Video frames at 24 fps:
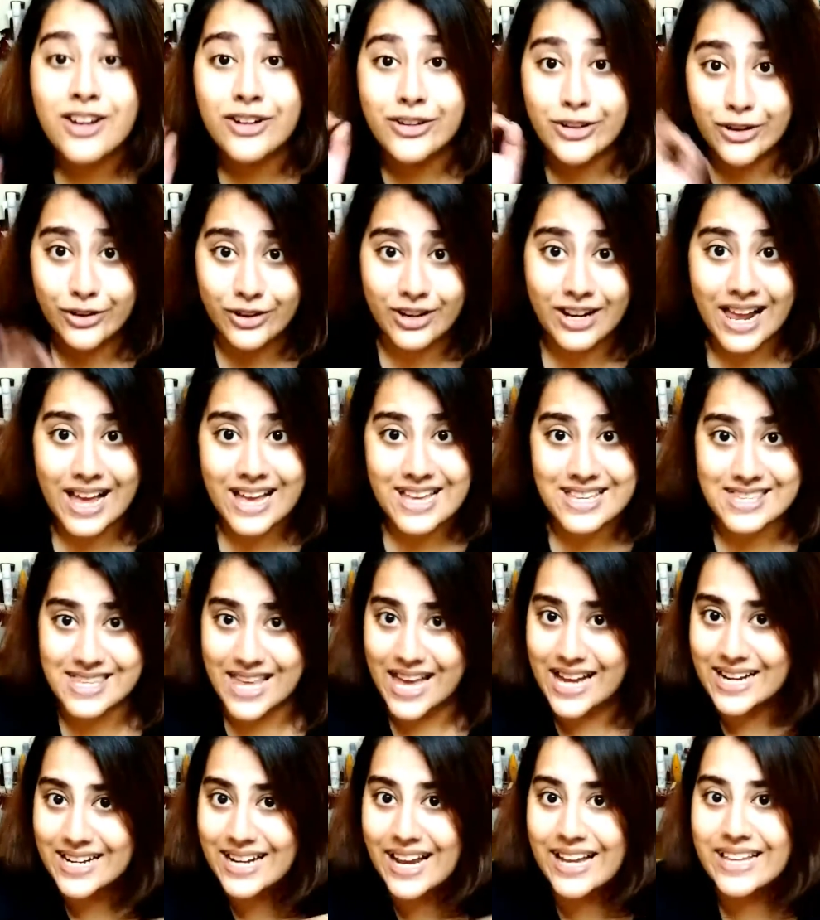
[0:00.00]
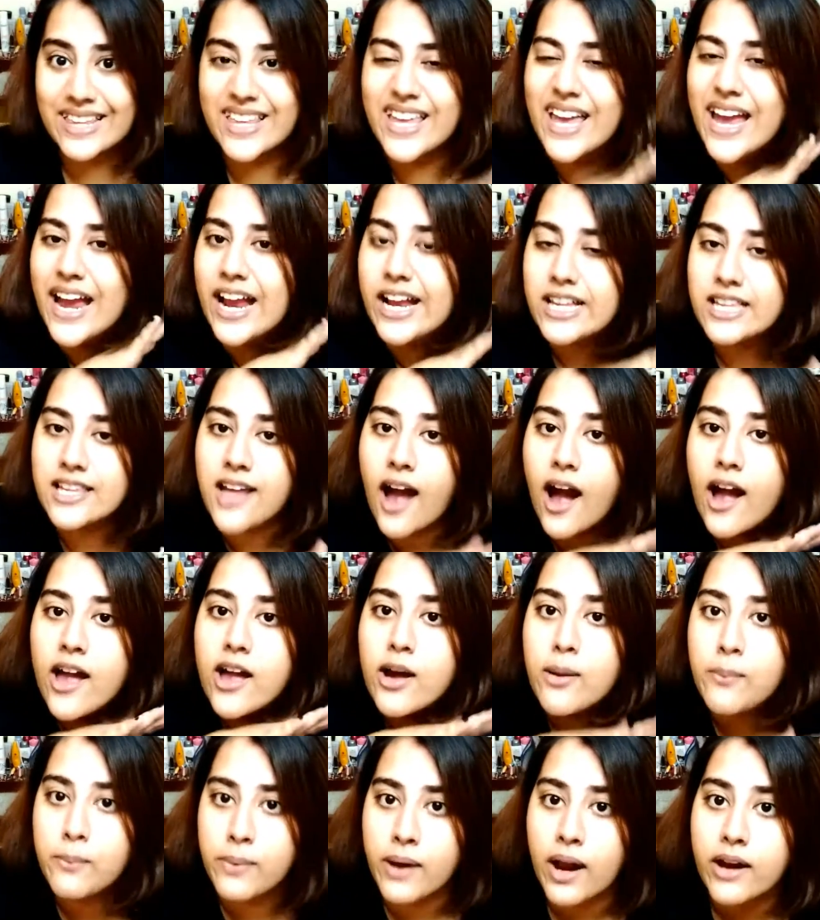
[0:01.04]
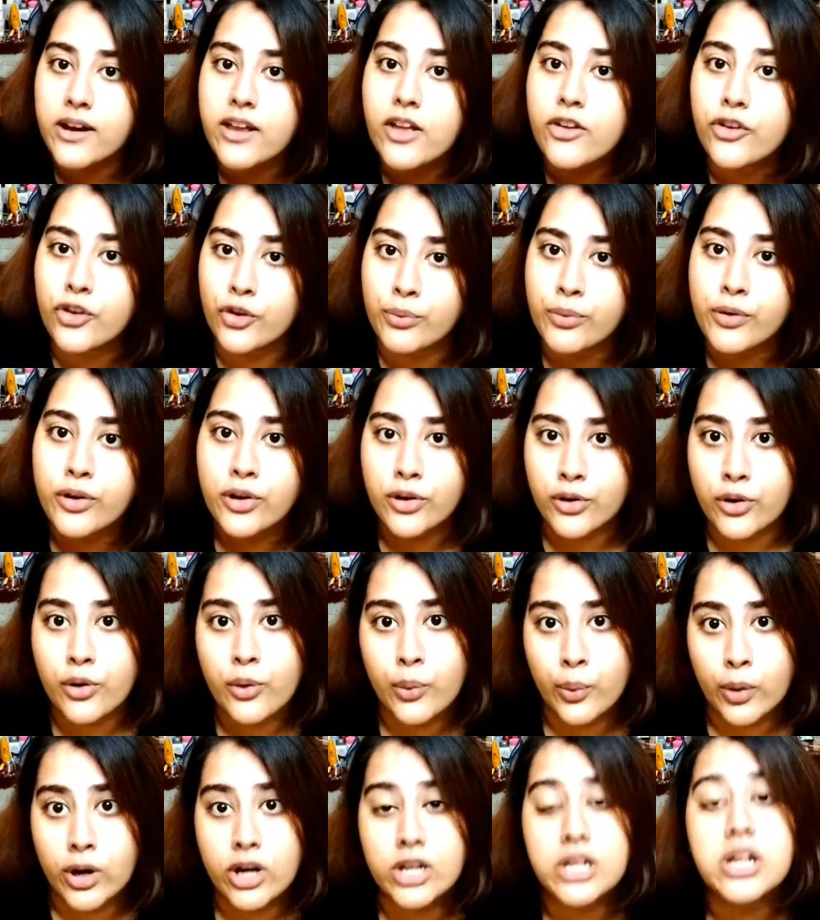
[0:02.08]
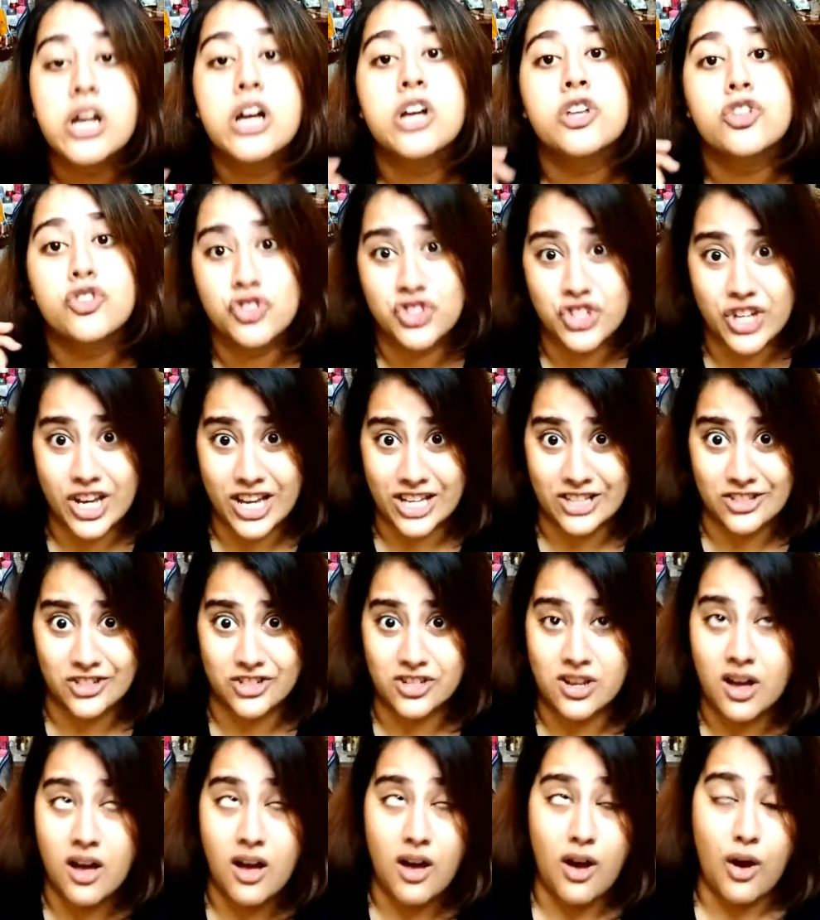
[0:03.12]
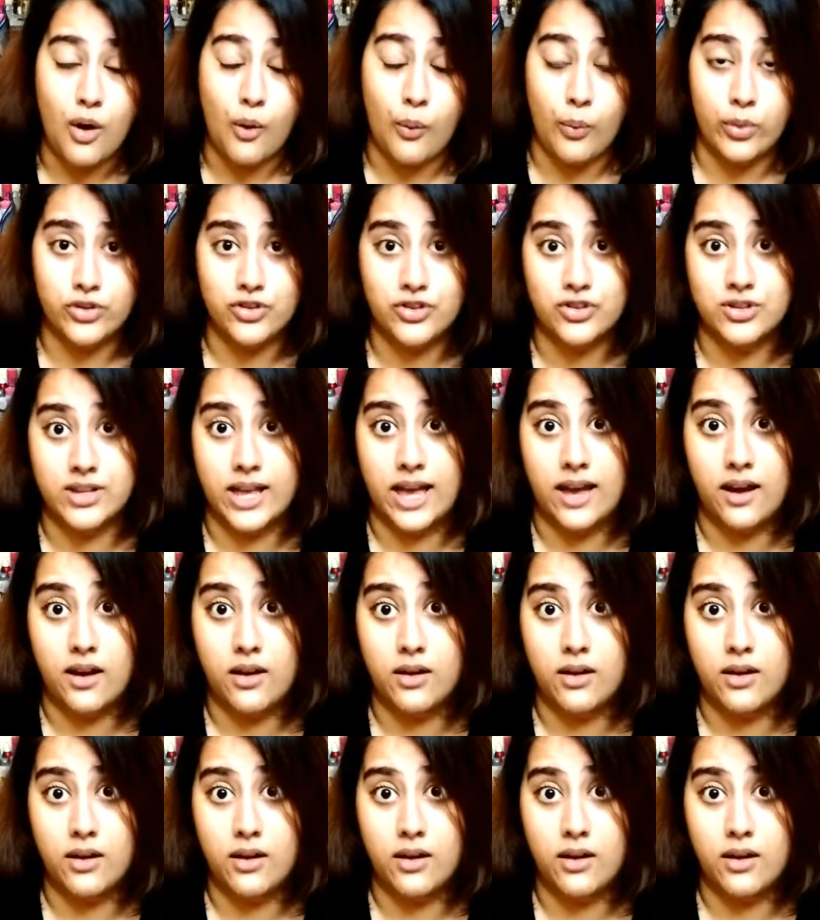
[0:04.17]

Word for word: do you realize that like the entire bloody superhero world changed which is like